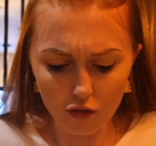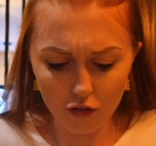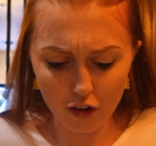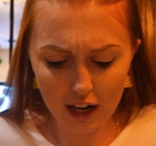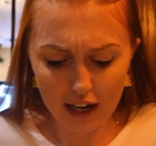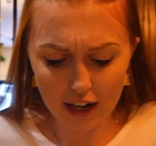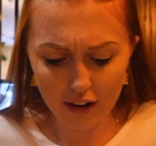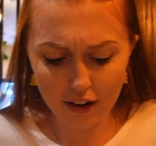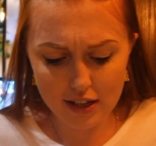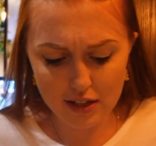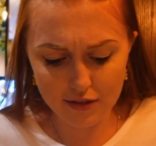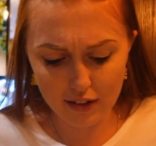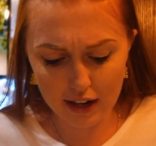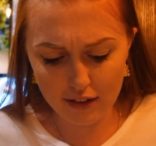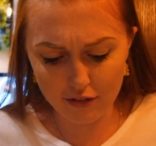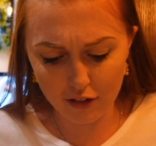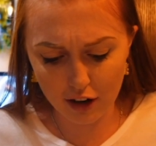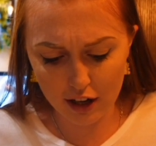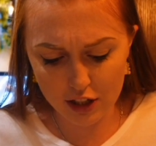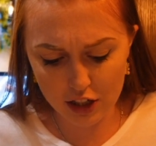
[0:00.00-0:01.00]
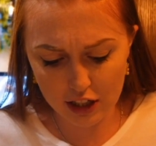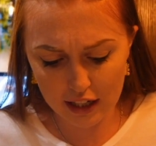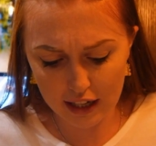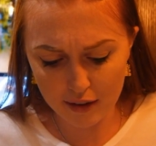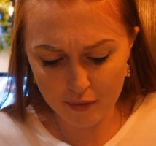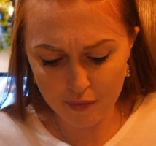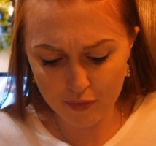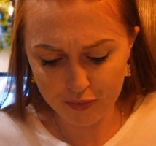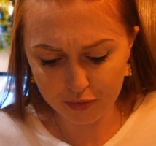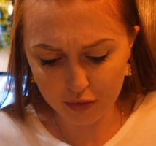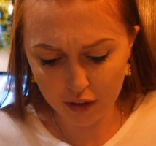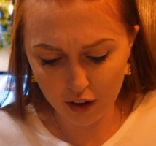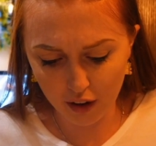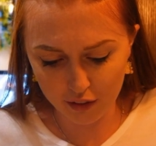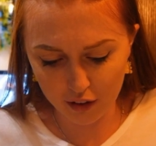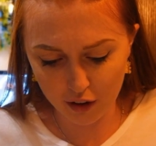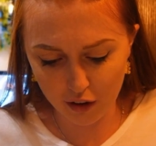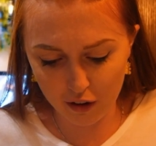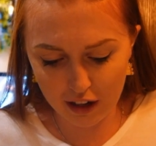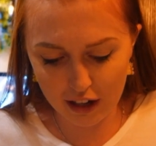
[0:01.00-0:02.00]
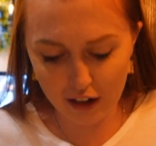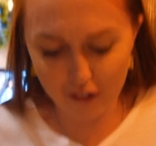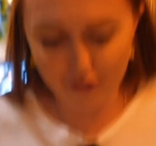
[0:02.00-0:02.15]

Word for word: Really nice flavour, actually. Oh, I